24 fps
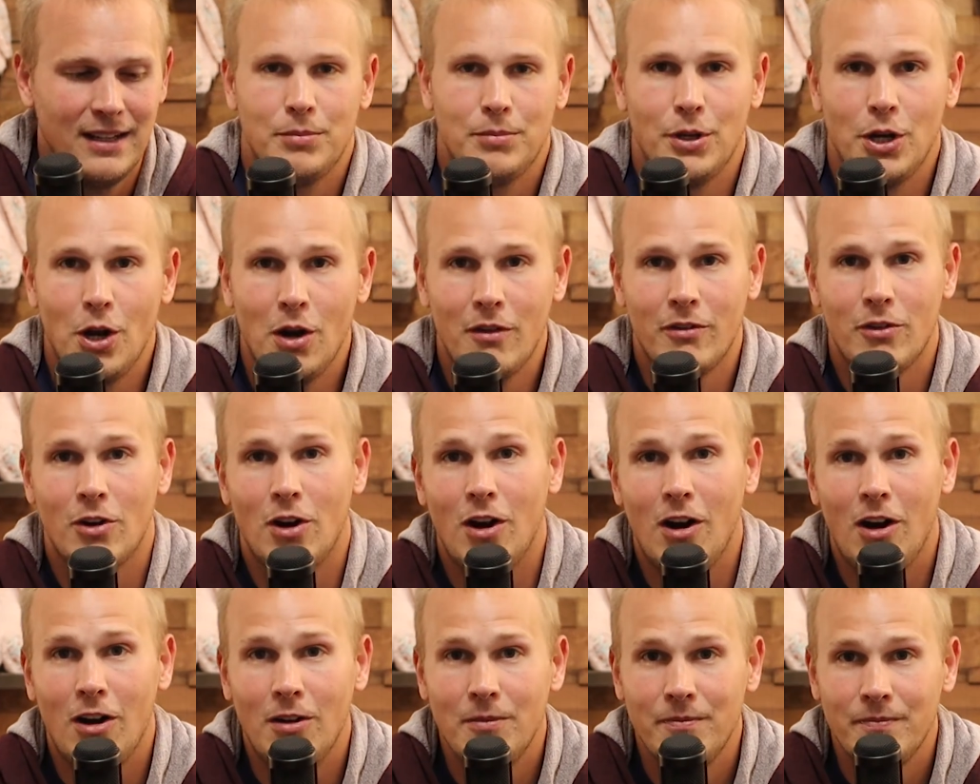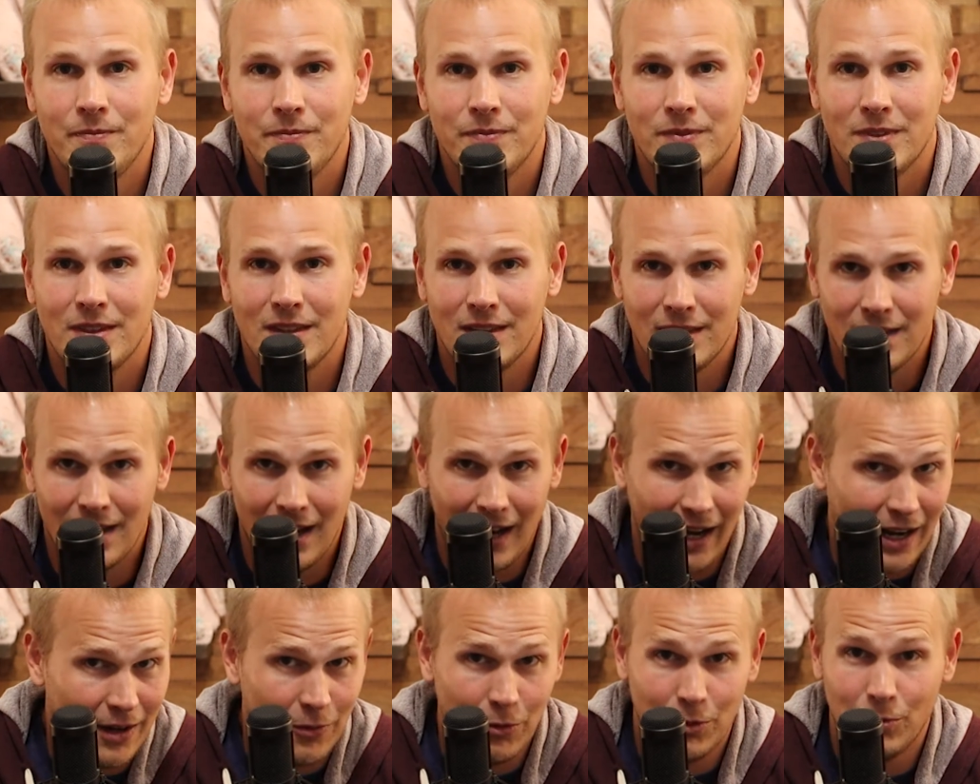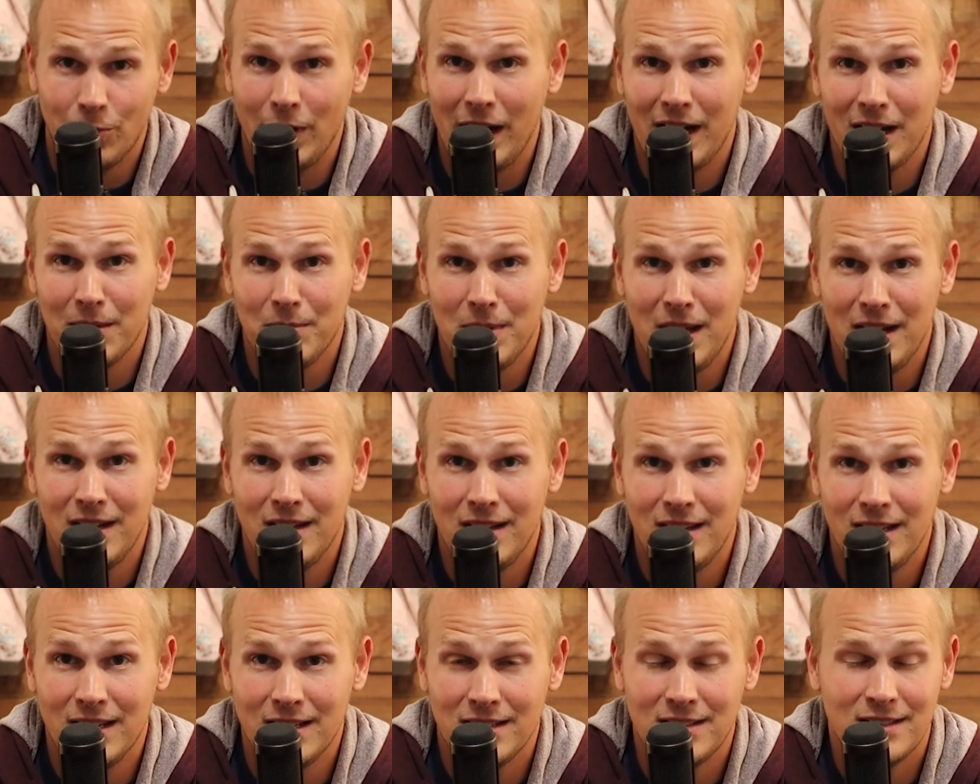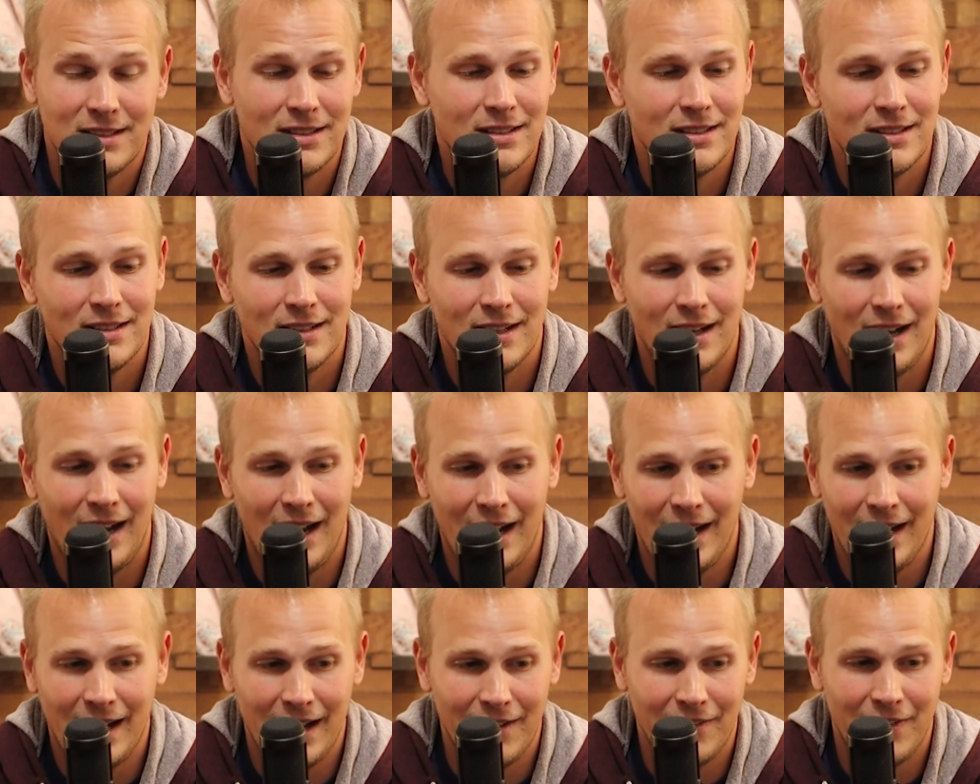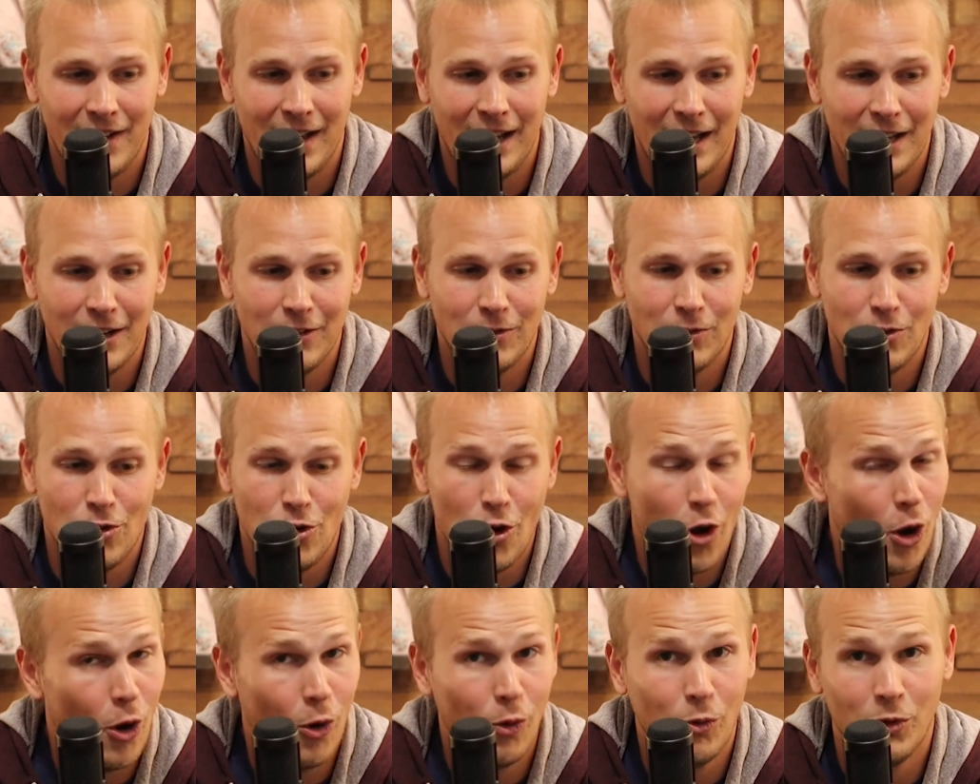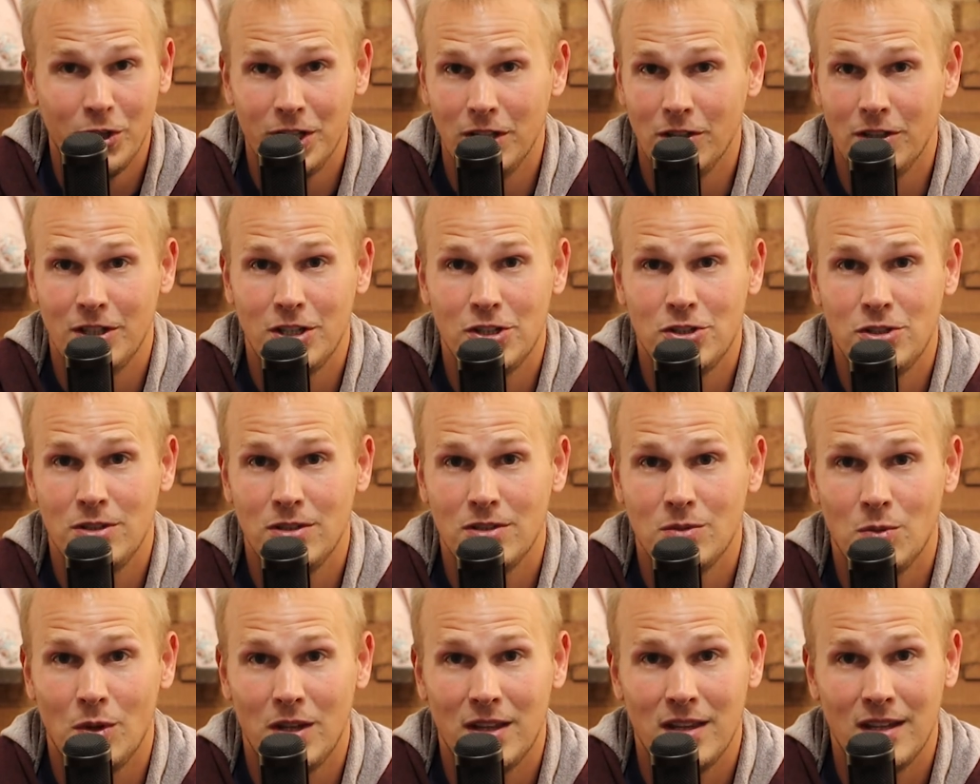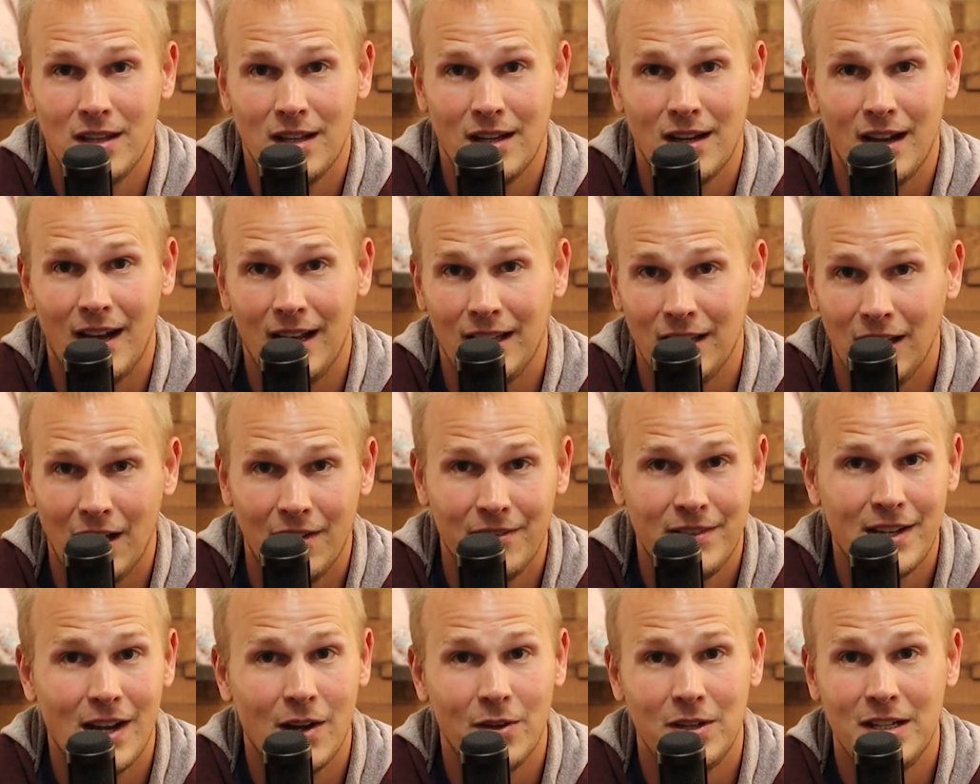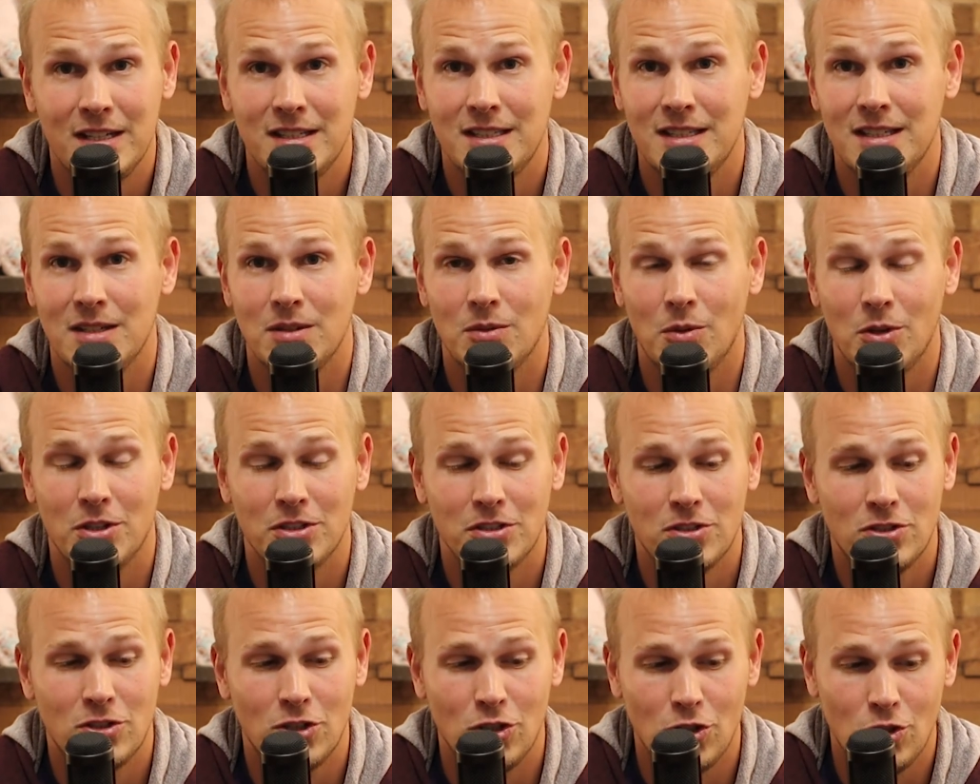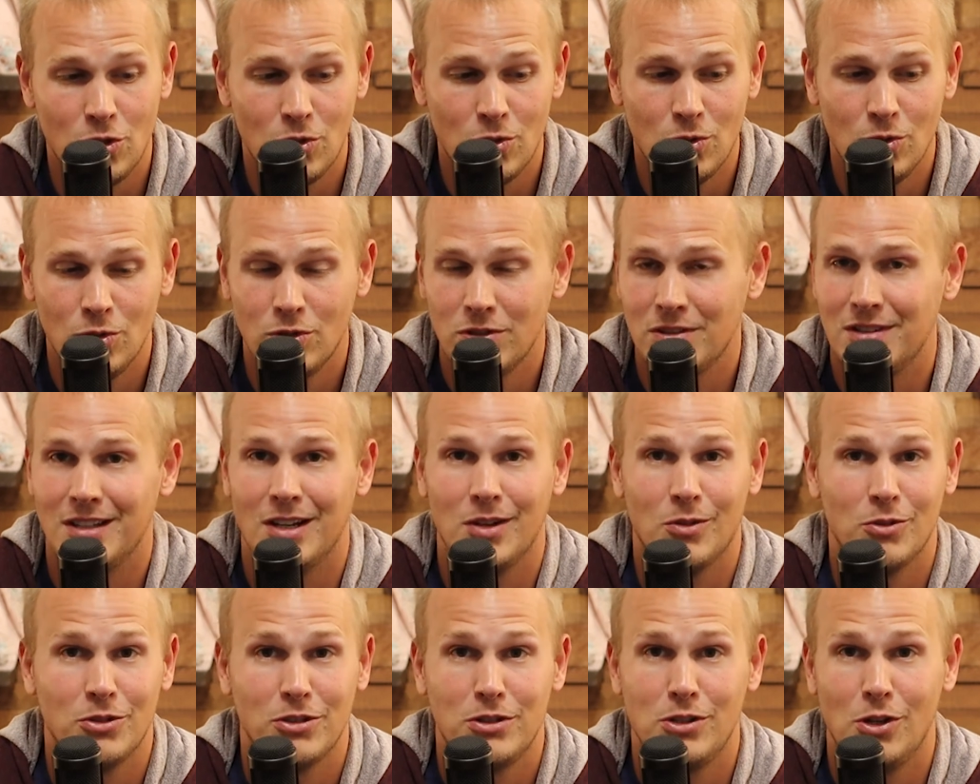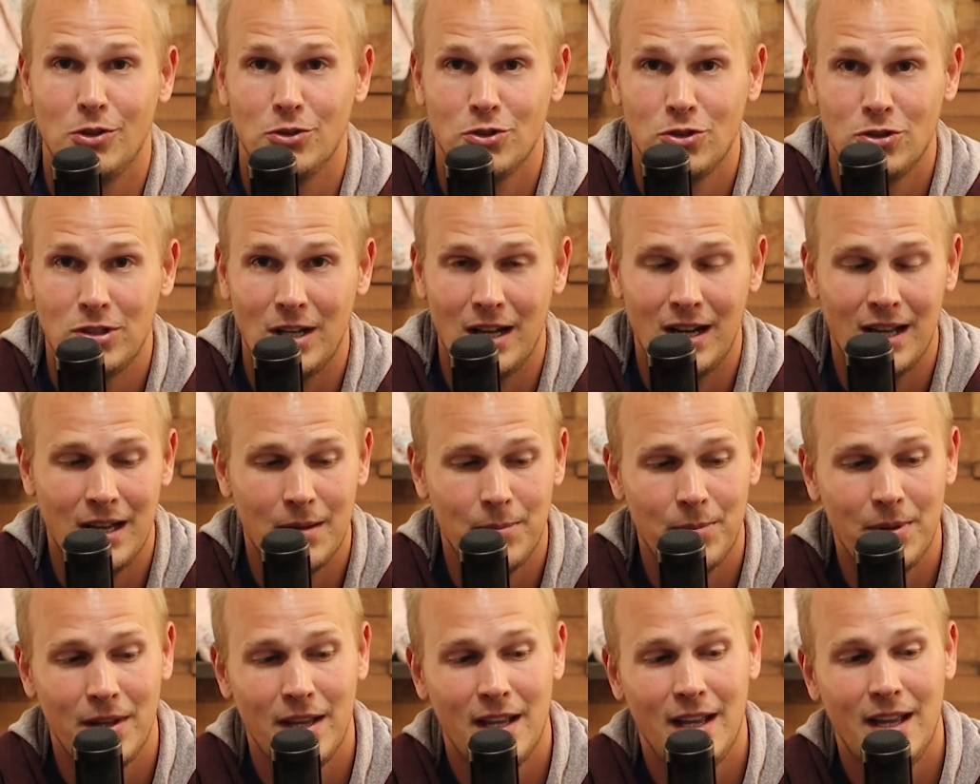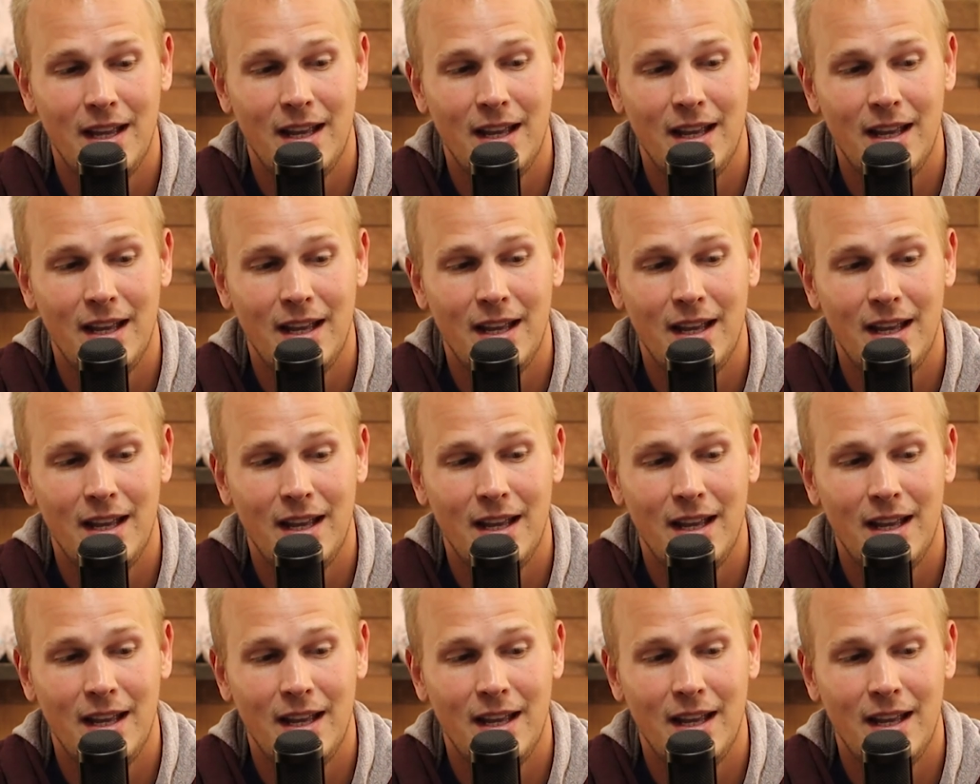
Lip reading: But overall, I would recommend this. I have had no real issues with it. I loved how easy it was to use. There was no setup.